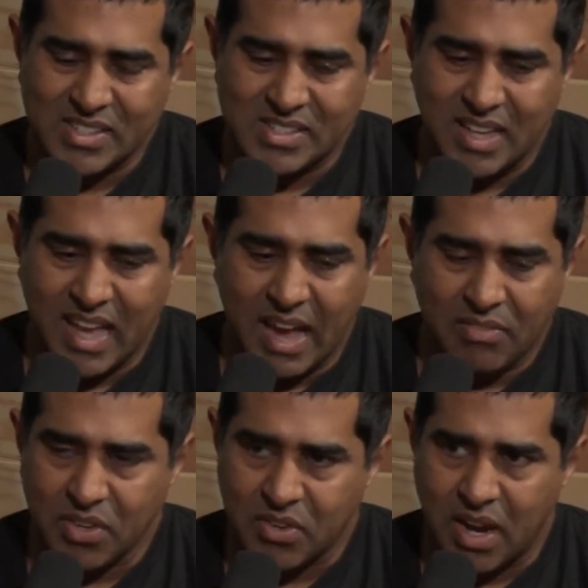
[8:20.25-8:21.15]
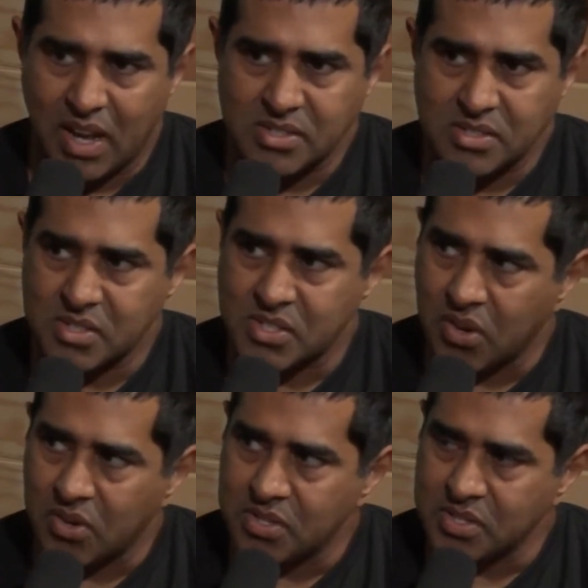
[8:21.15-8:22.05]
see half the crowds are
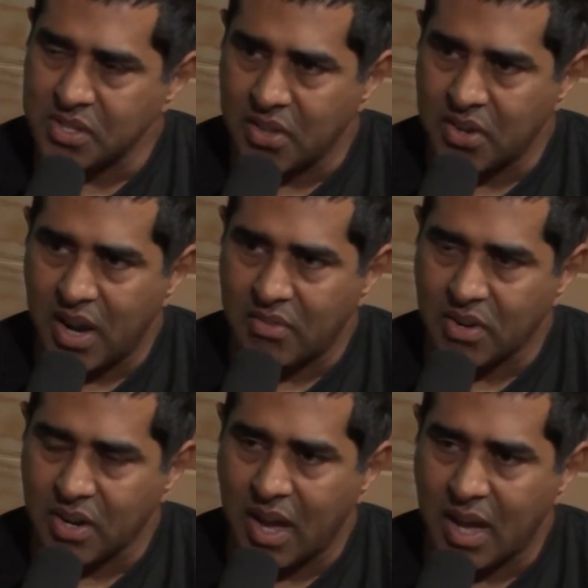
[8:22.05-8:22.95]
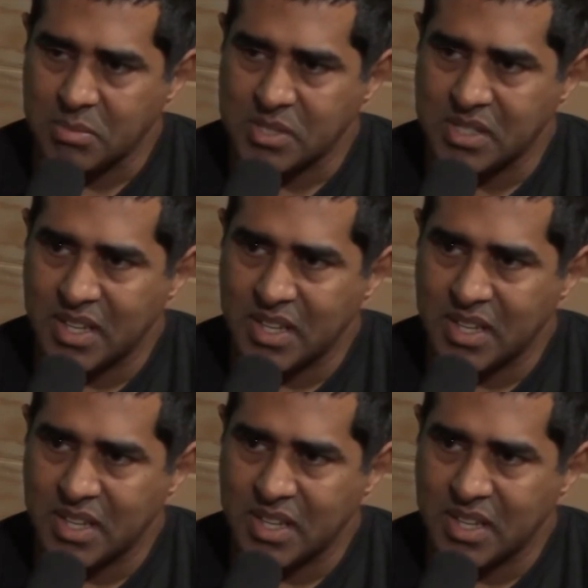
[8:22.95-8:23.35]
stoners and the other half are cops.